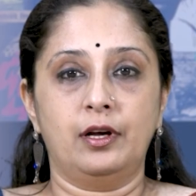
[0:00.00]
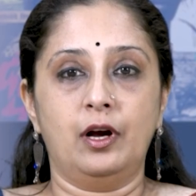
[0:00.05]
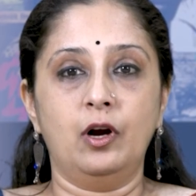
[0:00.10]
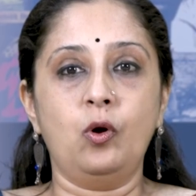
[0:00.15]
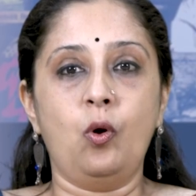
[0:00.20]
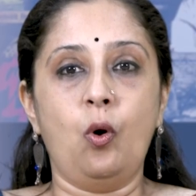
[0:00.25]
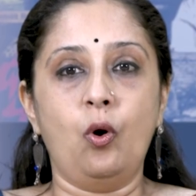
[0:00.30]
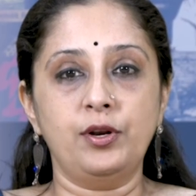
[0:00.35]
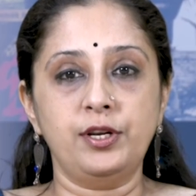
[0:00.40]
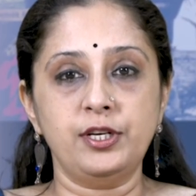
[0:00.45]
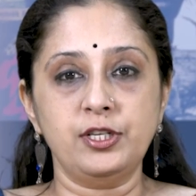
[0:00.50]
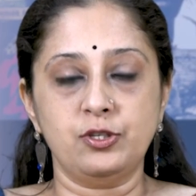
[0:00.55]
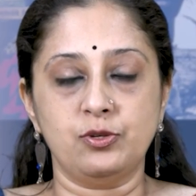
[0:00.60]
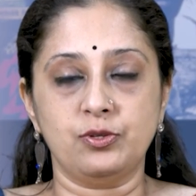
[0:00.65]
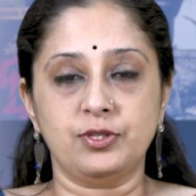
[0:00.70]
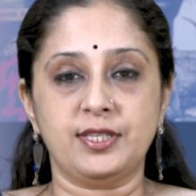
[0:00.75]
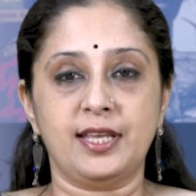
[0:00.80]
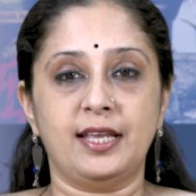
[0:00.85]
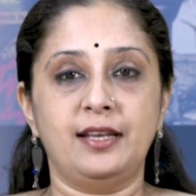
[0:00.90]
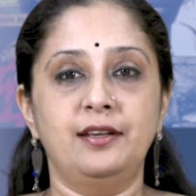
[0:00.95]
According
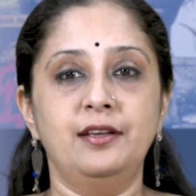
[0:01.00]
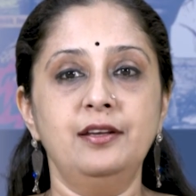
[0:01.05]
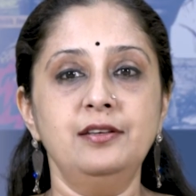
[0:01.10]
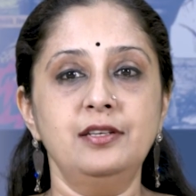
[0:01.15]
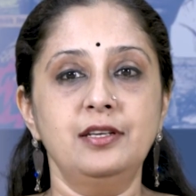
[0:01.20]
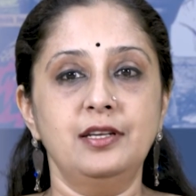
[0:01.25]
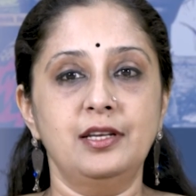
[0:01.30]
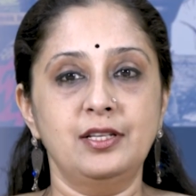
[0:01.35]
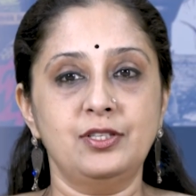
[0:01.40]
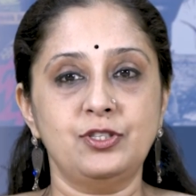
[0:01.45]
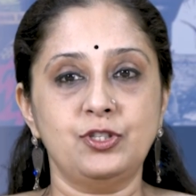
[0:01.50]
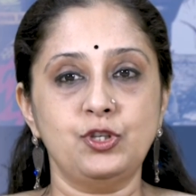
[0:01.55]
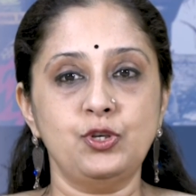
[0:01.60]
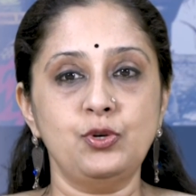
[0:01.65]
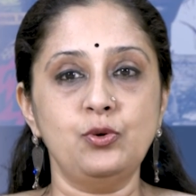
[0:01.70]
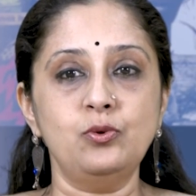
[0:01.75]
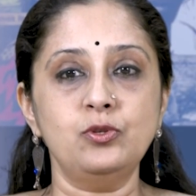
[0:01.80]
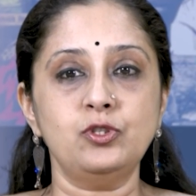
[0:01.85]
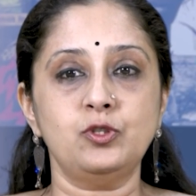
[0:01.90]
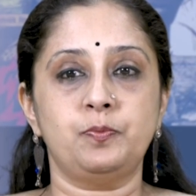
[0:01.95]
to Zelliot, its
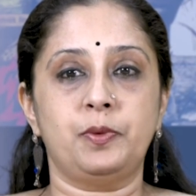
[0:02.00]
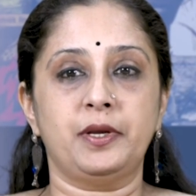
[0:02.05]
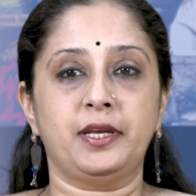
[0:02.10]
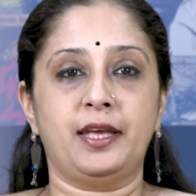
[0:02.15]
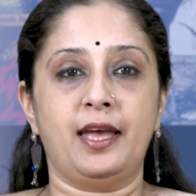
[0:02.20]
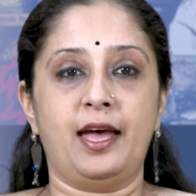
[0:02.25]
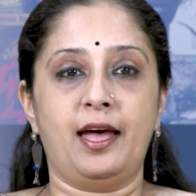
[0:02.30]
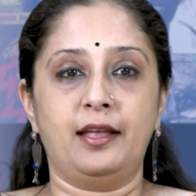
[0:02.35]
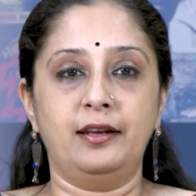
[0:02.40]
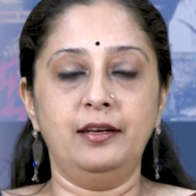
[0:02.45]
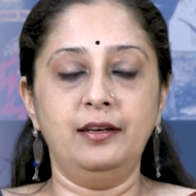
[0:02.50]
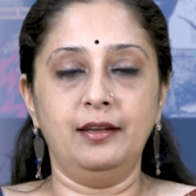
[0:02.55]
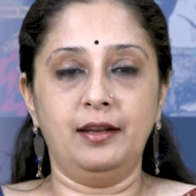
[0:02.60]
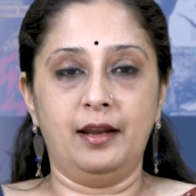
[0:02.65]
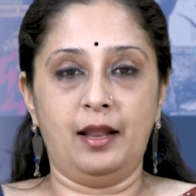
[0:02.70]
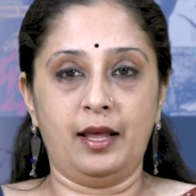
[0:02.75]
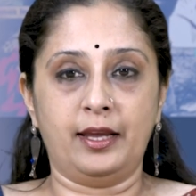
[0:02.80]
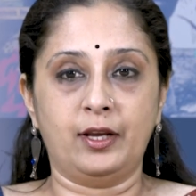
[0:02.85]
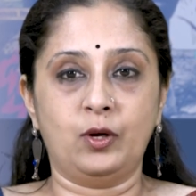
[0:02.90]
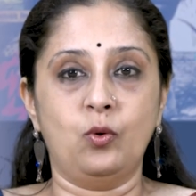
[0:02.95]
use began,
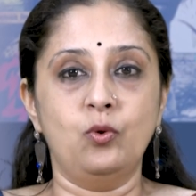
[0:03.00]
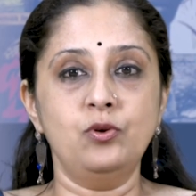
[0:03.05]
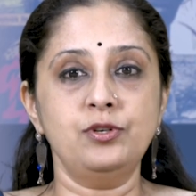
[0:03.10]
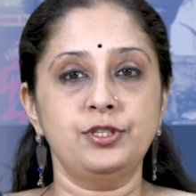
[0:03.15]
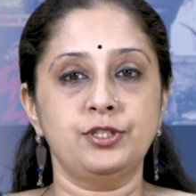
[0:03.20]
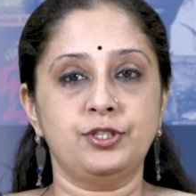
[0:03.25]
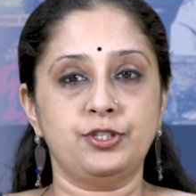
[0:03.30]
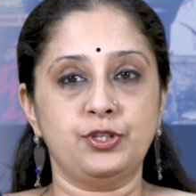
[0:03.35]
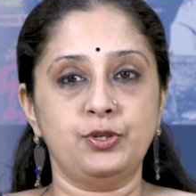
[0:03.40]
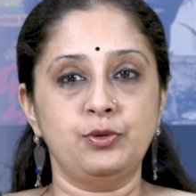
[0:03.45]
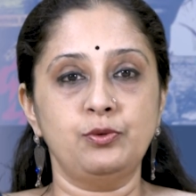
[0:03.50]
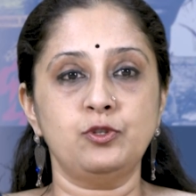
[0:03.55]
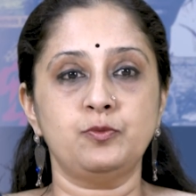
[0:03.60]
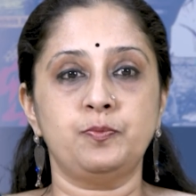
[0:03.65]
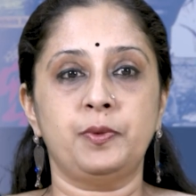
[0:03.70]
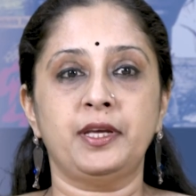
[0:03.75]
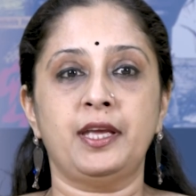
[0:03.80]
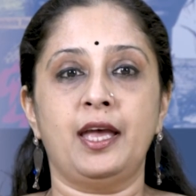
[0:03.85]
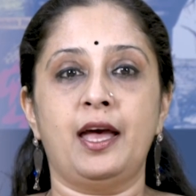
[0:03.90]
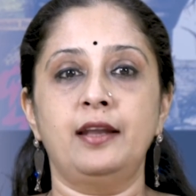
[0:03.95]
and I quote, its use
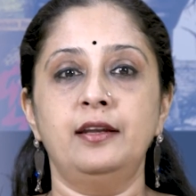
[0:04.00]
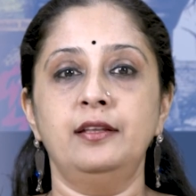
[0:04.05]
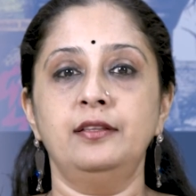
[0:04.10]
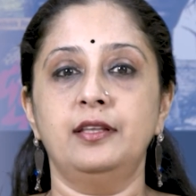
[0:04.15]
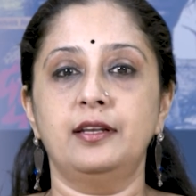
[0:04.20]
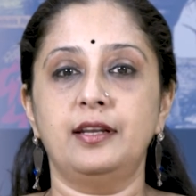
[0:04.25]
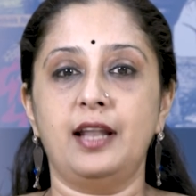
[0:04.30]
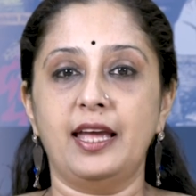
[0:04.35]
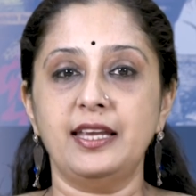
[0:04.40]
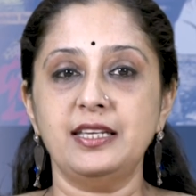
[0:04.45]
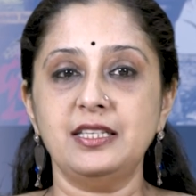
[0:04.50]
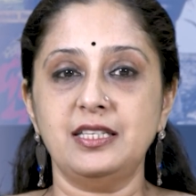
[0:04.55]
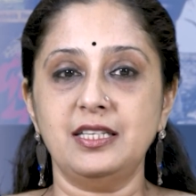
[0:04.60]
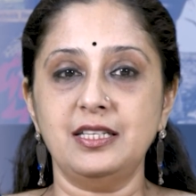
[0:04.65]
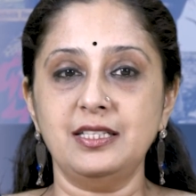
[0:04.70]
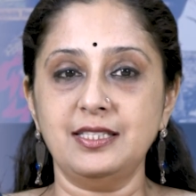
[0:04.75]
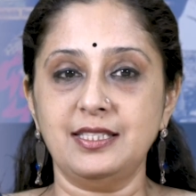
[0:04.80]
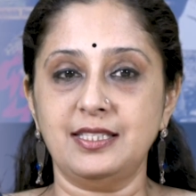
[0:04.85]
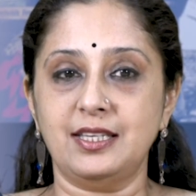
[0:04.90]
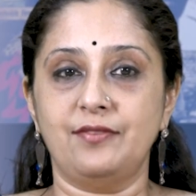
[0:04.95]
began in the
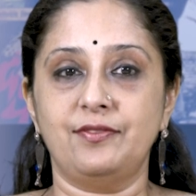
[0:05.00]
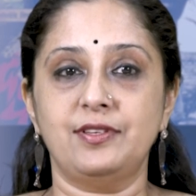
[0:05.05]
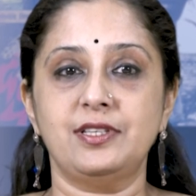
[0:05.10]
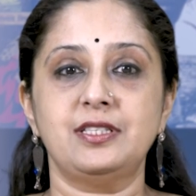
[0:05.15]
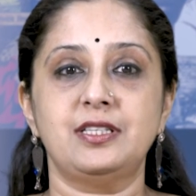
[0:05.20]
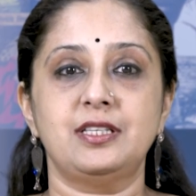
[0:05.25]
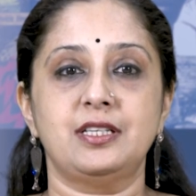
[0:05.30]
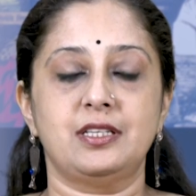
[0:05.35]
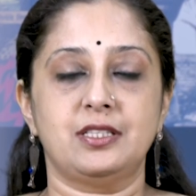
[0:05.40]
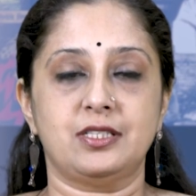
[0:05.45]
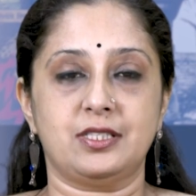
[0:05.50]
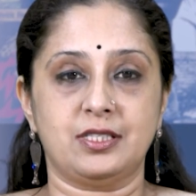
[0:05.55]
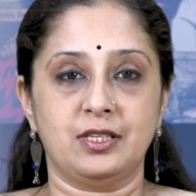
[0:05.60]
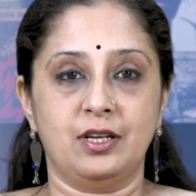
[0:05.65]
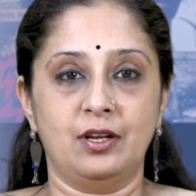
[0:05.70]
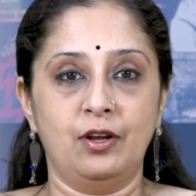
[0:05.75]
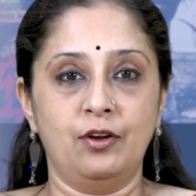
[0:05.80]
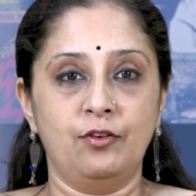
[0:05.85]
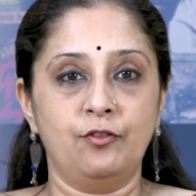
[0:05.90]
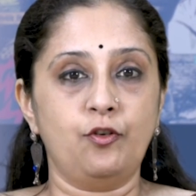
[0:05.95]
1970s
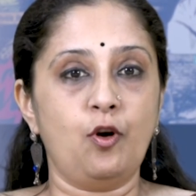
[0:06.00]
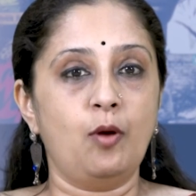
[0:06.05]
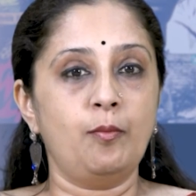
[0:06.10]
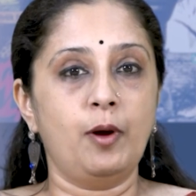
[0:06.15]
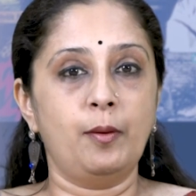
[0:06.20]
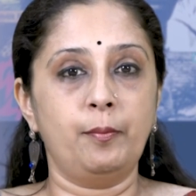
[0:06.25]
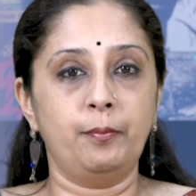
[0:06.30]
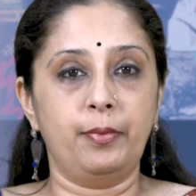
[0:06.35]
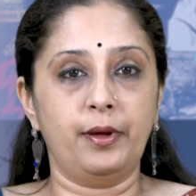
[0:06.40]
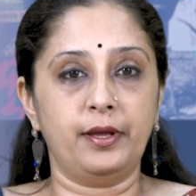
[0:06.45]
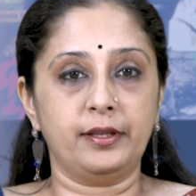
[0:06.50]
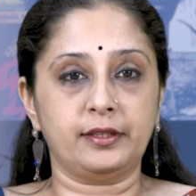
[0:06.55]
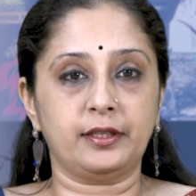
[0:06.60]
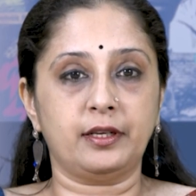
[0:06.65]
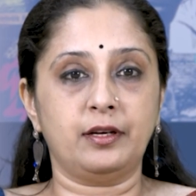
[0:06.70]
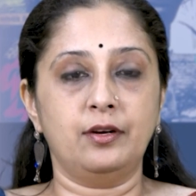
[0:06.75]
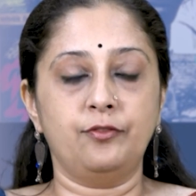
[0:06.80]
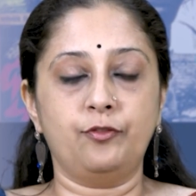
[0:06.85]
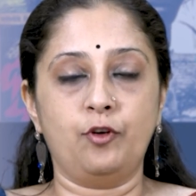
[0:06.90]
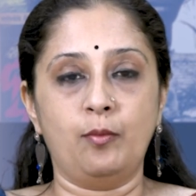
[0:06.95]
from
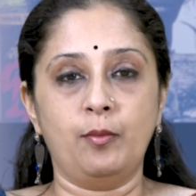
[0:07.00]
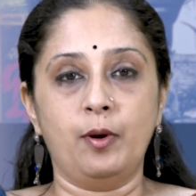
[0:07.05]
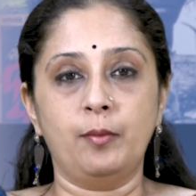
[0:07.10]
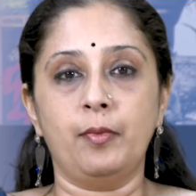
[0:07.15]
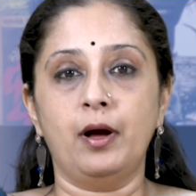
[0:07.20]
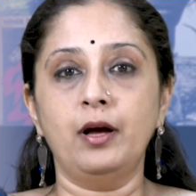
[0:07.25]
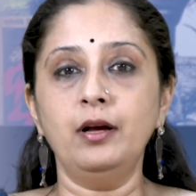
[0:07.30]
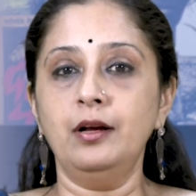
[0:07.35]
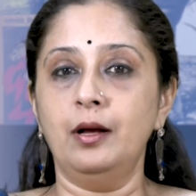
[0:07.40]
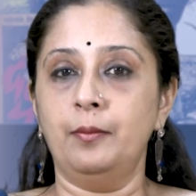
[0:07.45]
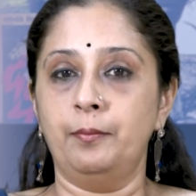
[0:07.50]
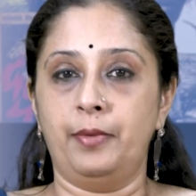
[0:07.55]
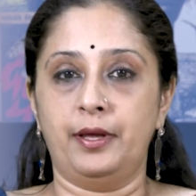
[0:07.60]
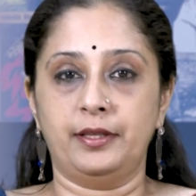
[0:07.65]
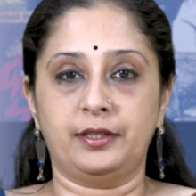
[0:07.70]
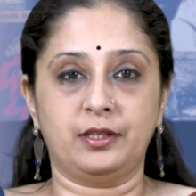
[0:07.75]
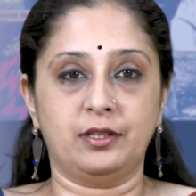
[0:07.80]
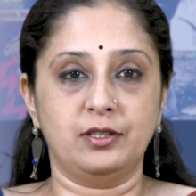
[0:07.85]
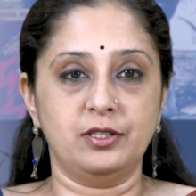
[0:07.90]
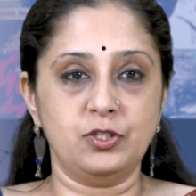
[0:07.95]
among
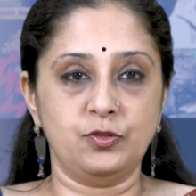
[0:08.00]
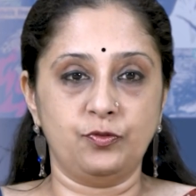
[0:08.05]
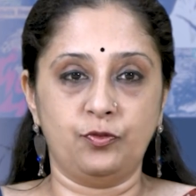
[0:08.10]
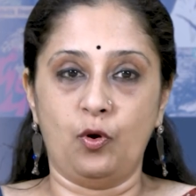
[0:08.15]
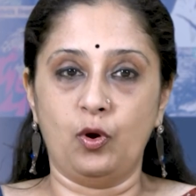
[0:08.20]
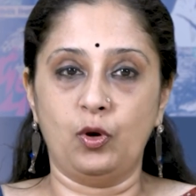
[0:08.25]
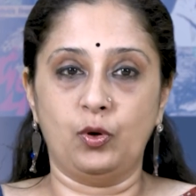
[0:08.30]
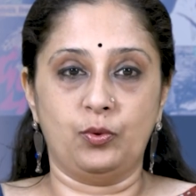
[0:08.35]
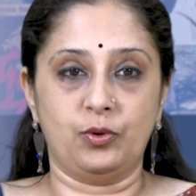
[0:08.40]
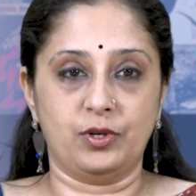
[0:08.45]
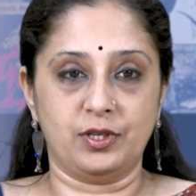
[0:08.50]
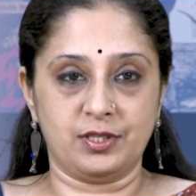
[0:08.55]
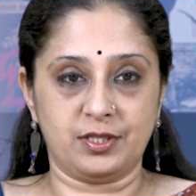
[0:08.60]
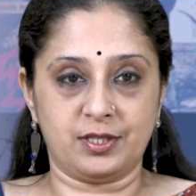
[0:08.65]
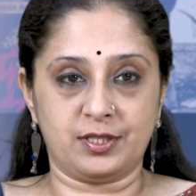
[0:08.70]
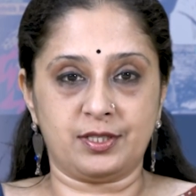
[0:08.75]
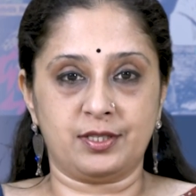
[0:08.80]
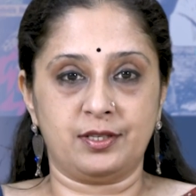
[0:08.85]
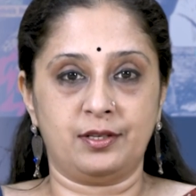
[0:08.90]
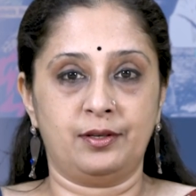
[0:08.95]
Ambedkar's
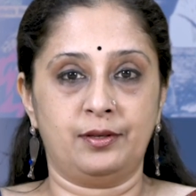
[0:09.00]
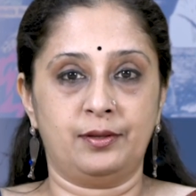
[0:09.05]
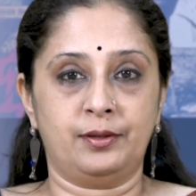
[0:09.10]
followers.